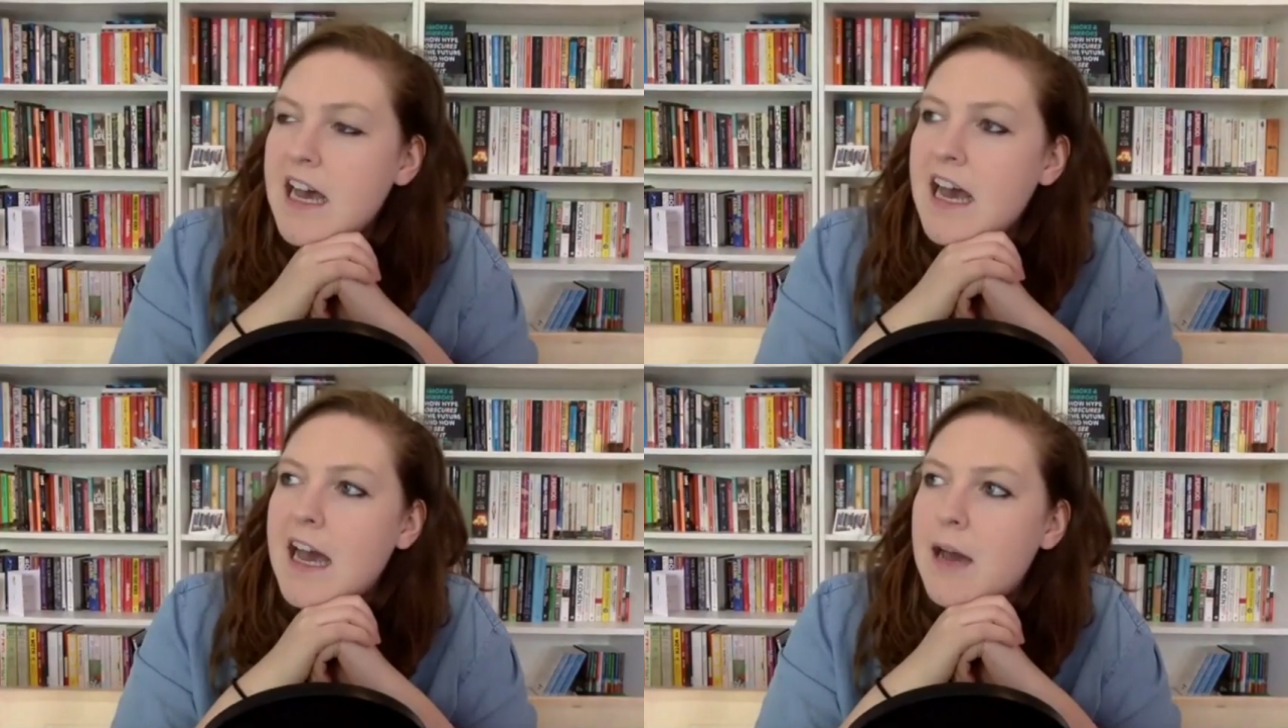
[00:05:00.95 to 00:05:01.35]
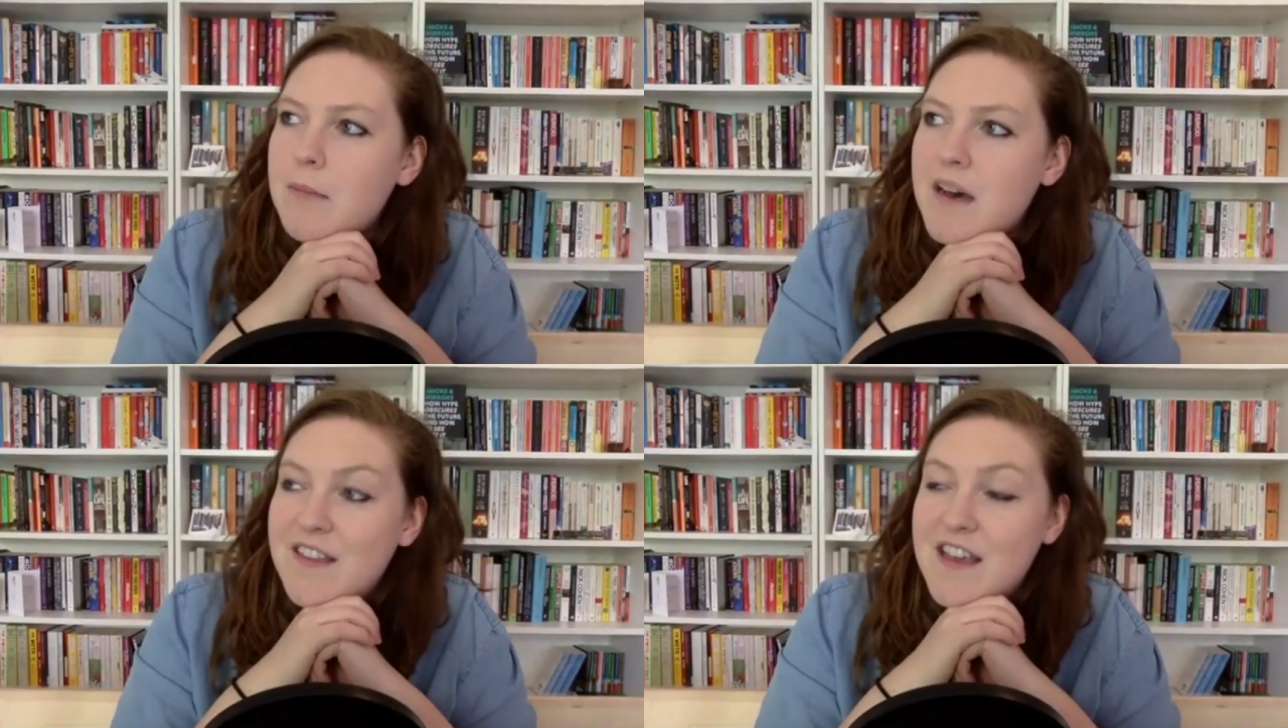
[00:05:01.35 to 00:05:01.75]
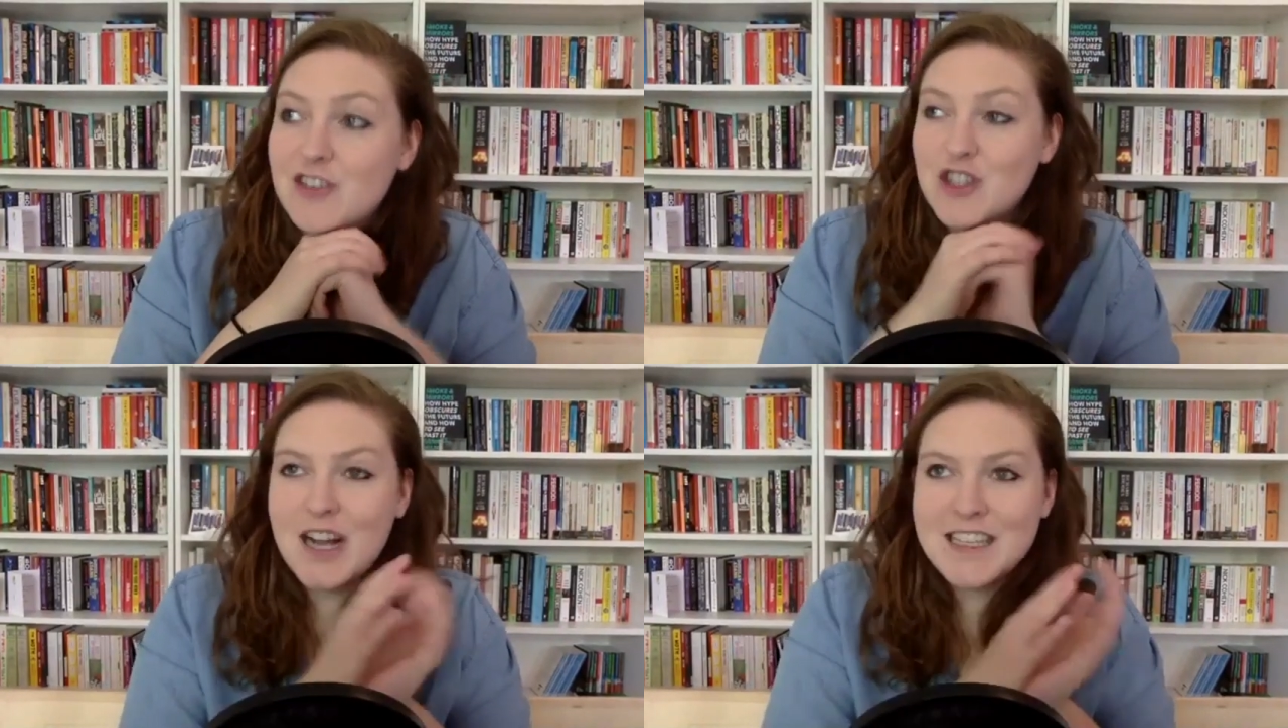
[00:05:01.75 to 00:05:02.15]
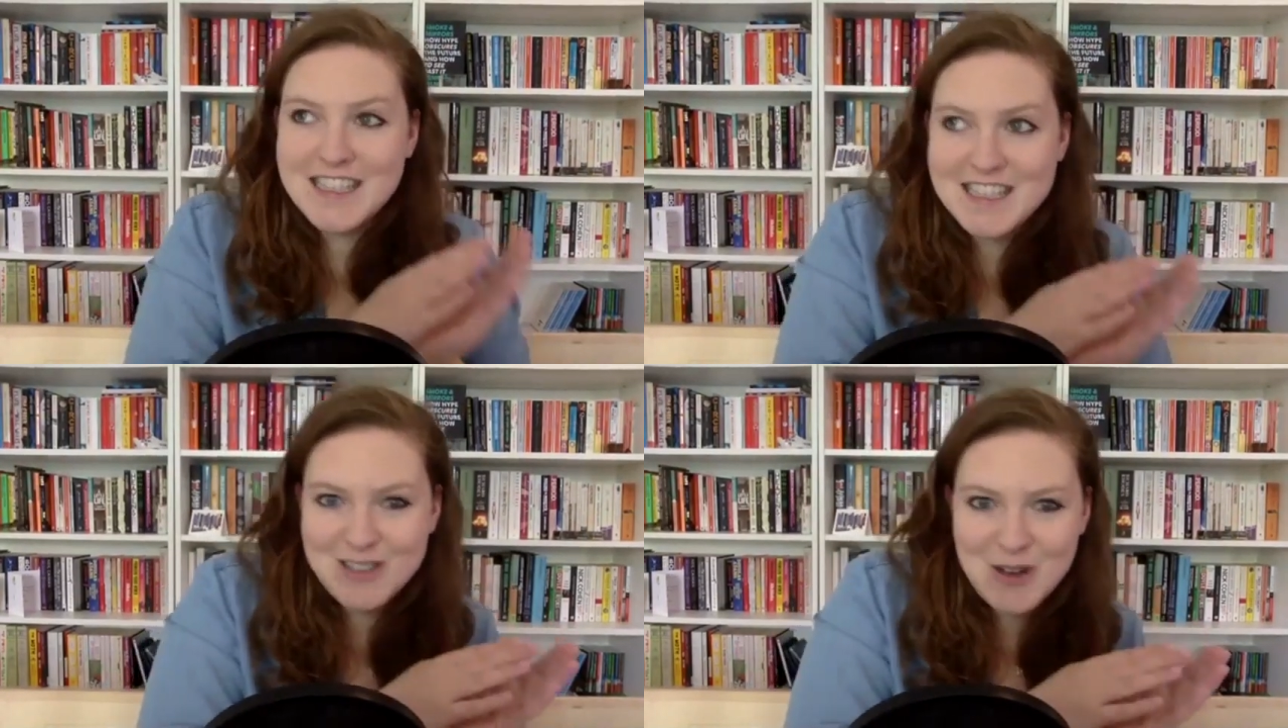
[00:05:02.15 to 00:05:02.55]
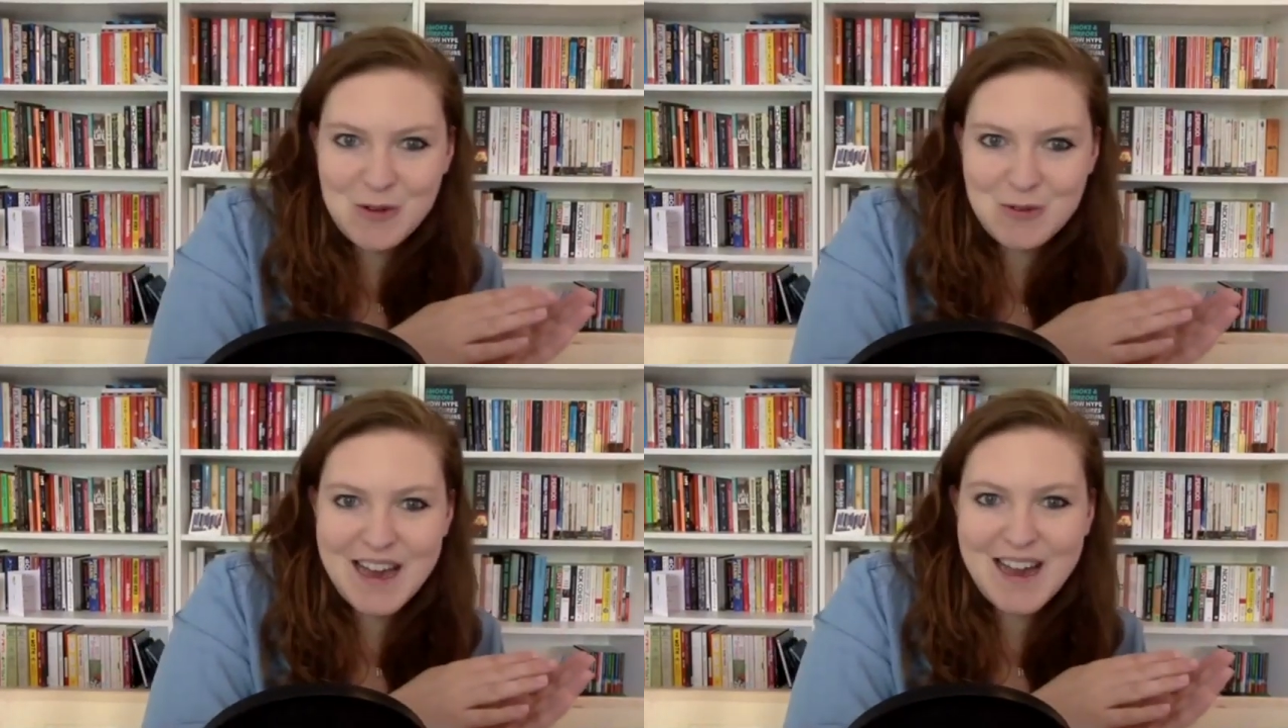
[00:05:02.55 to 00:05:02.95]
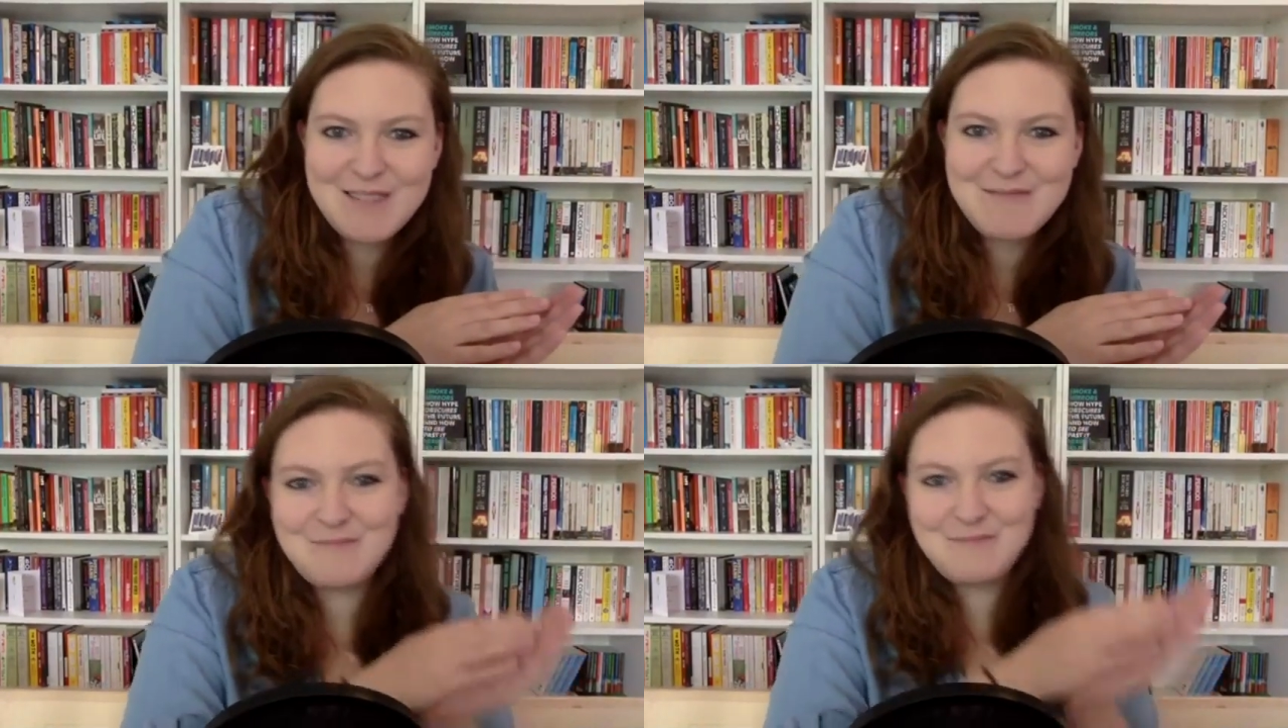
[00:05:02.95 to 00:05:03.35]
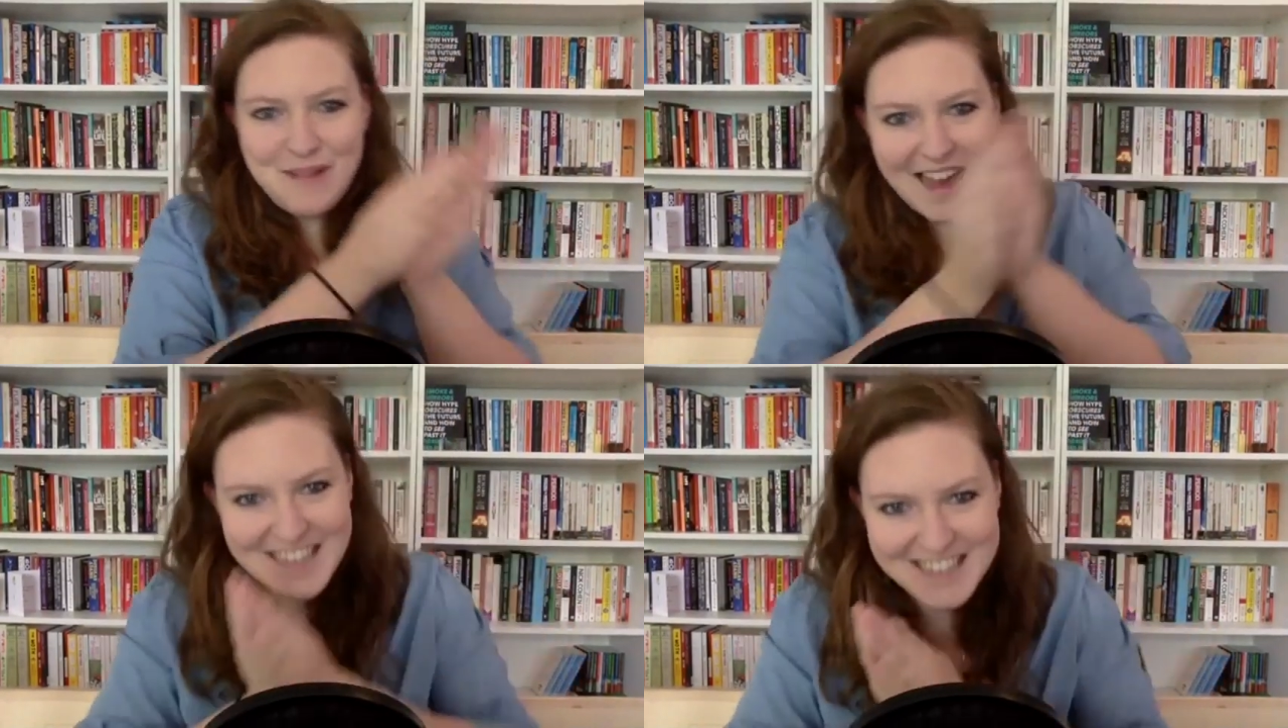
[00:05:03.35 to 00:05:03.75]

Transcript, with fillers: Um, I then translated all that back